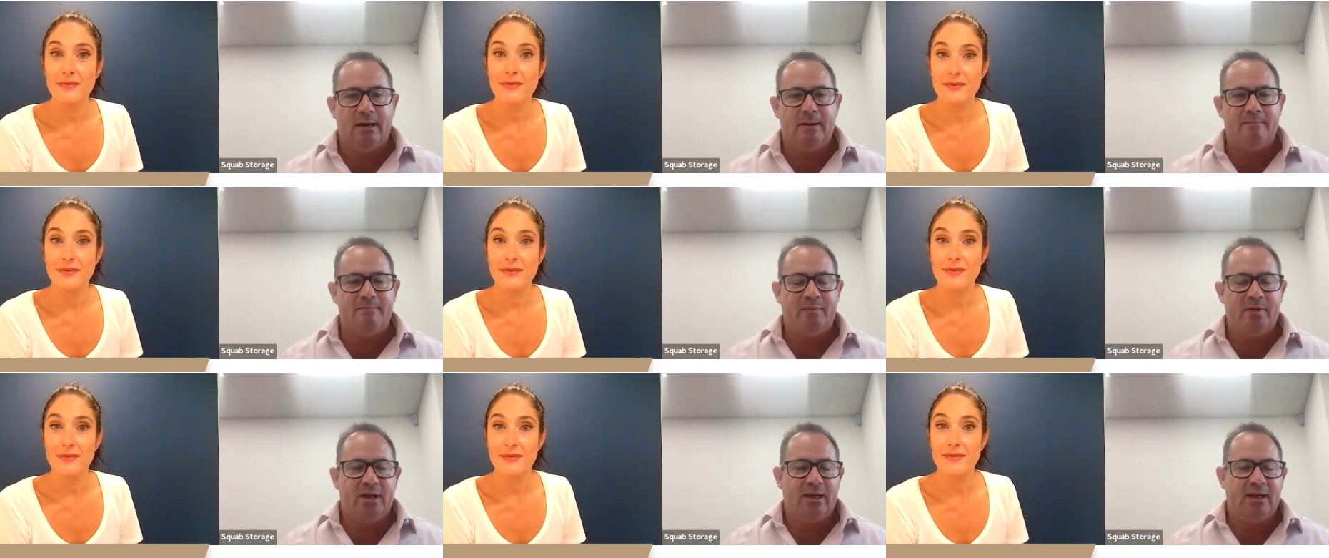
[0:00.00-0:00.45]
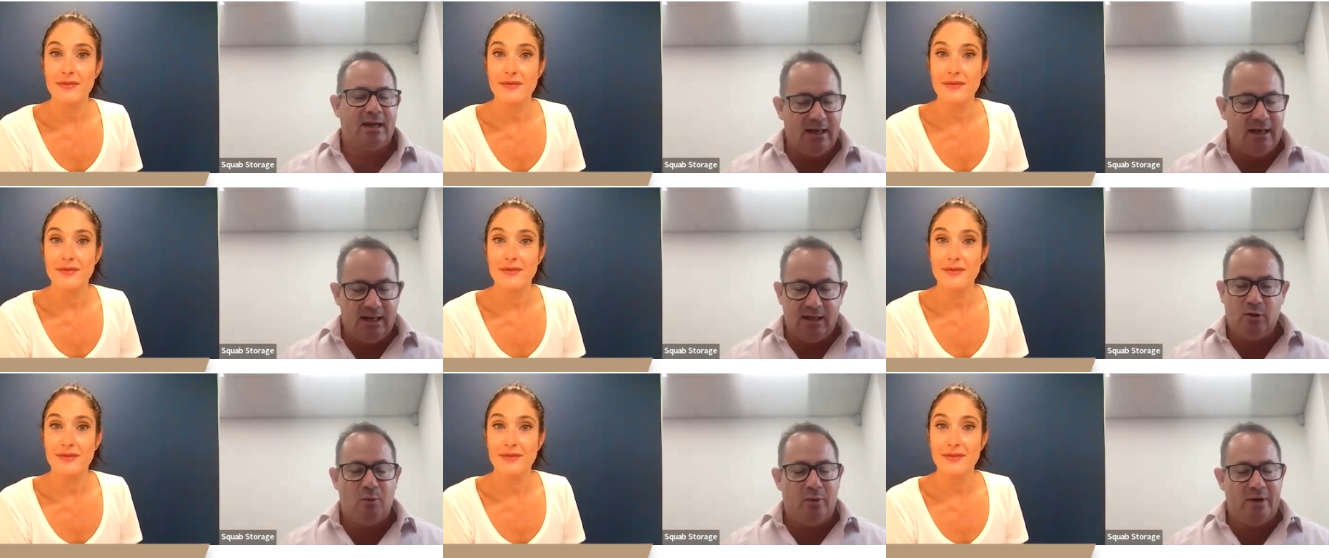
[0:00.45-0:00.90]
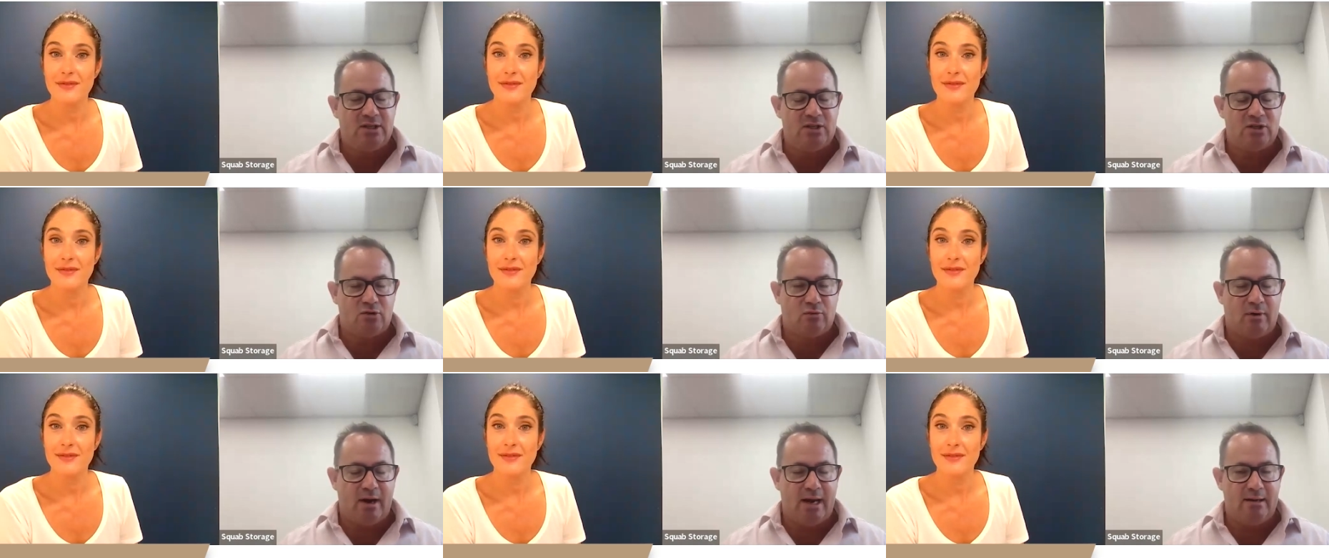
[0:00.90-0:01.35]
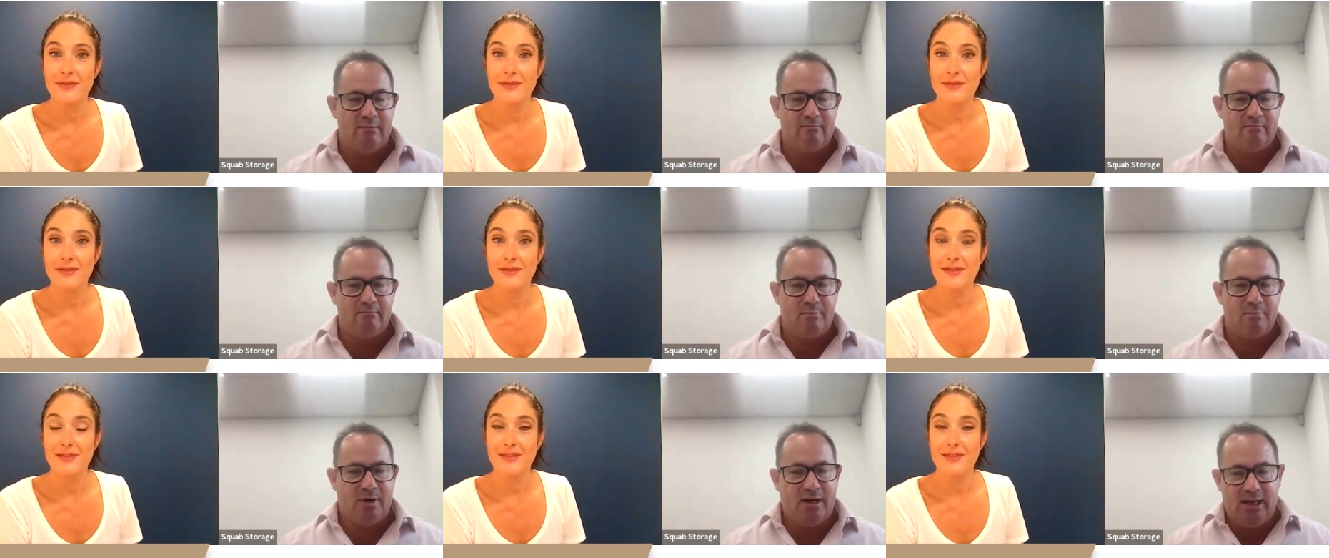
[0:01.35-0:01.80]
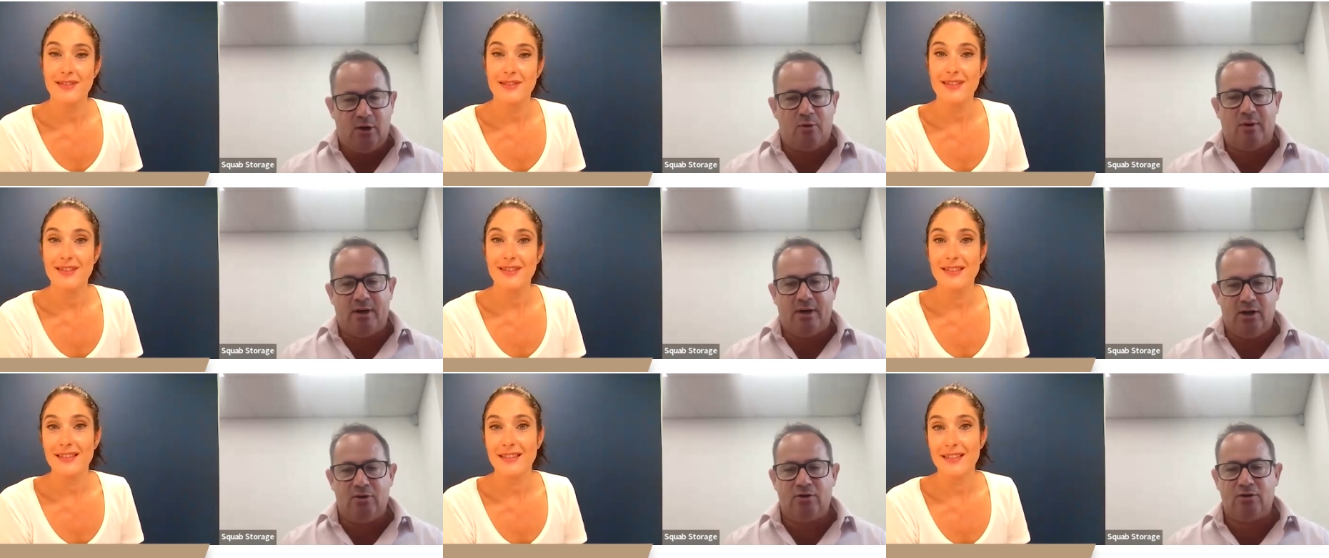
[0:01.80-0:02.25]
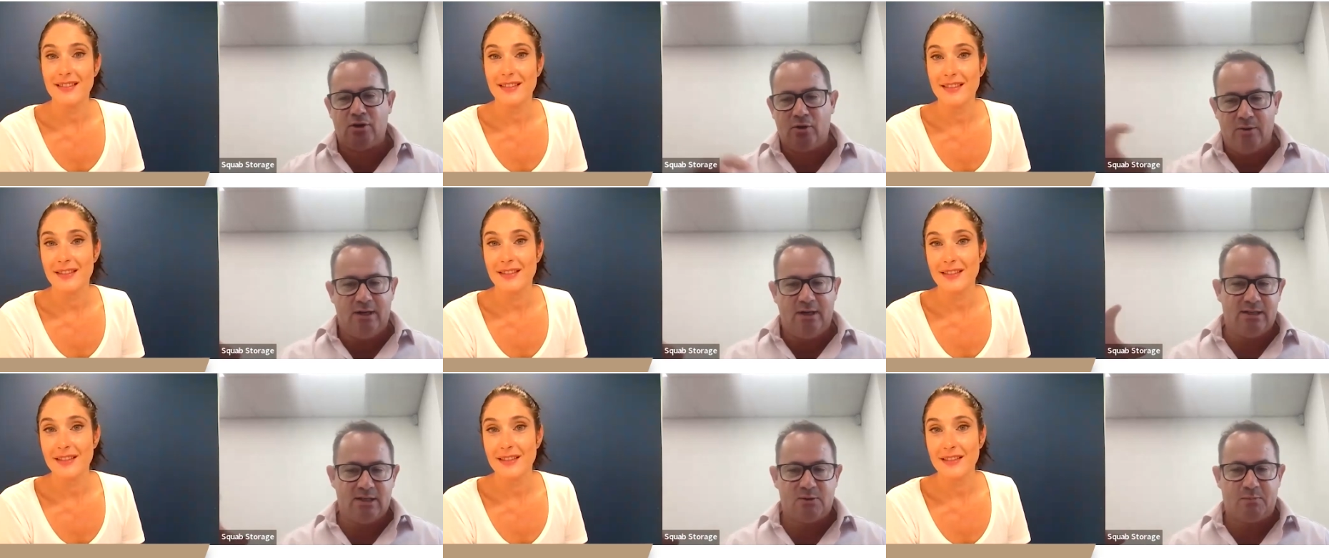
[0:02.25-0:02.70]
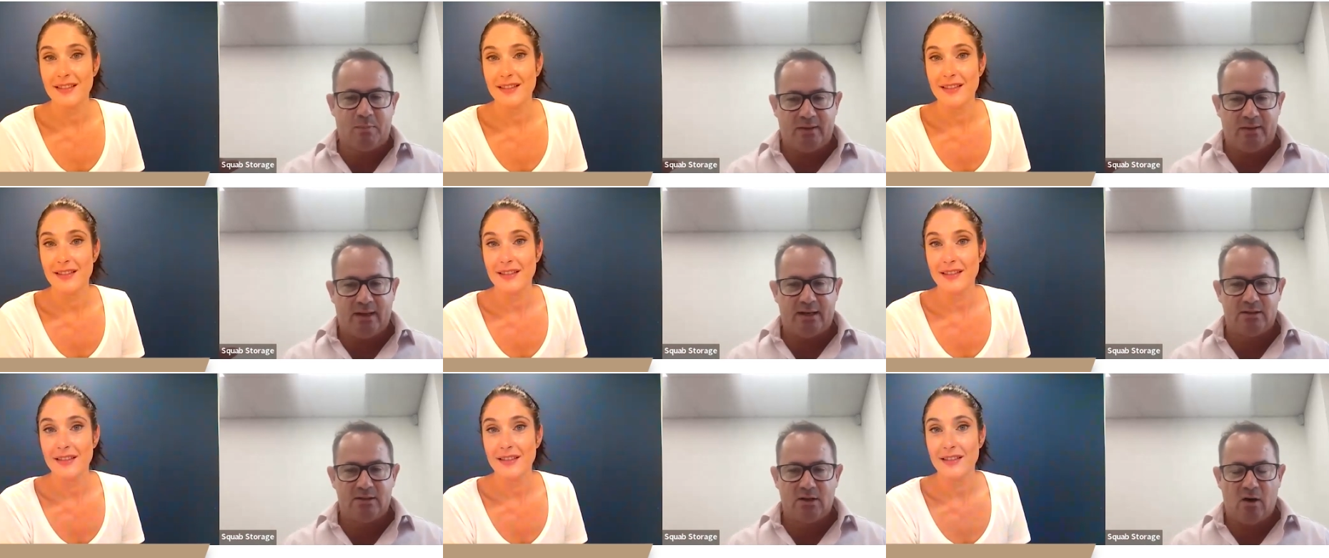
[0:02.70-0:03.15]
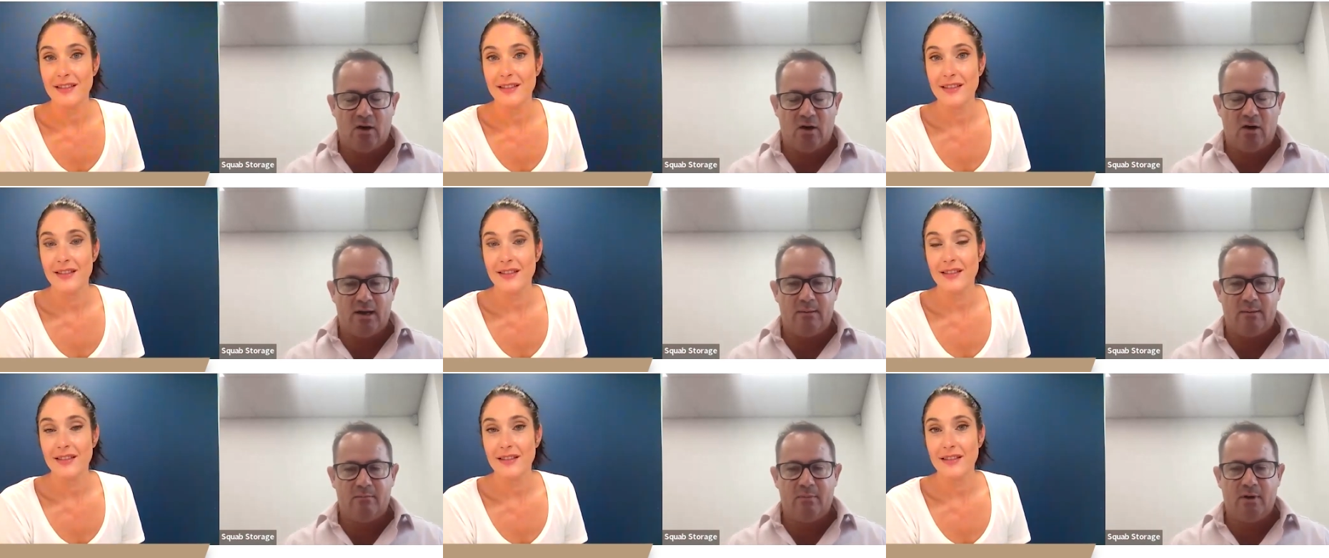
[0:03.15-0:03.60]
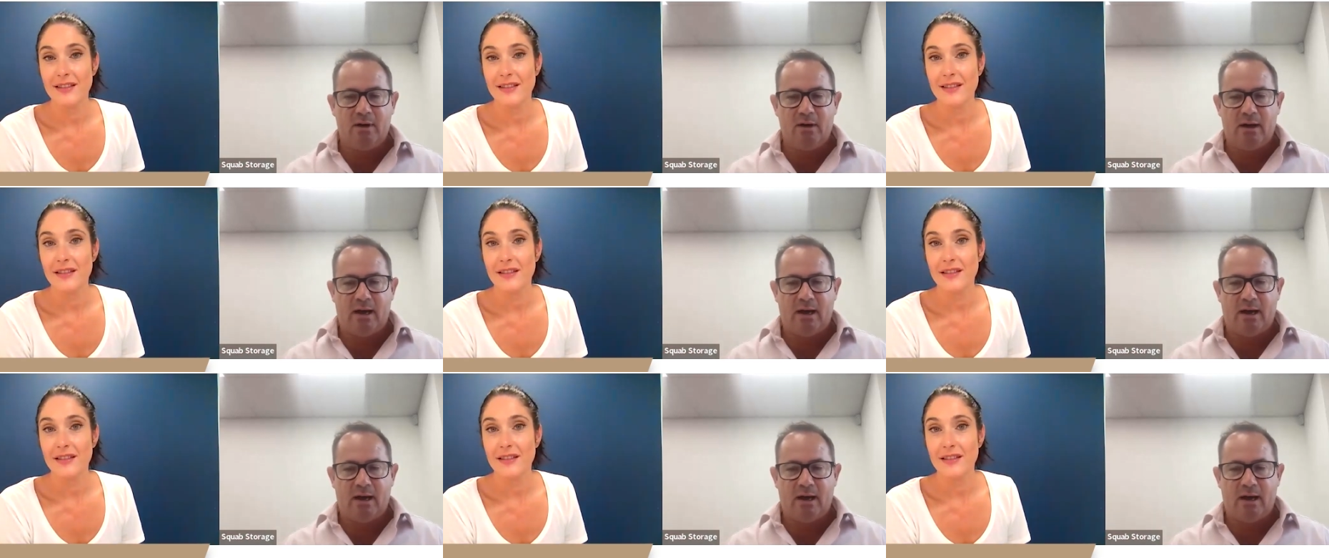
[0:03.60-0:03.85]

Speaker 1: Um, getting in the weeds is great, but equally you do need to spend that time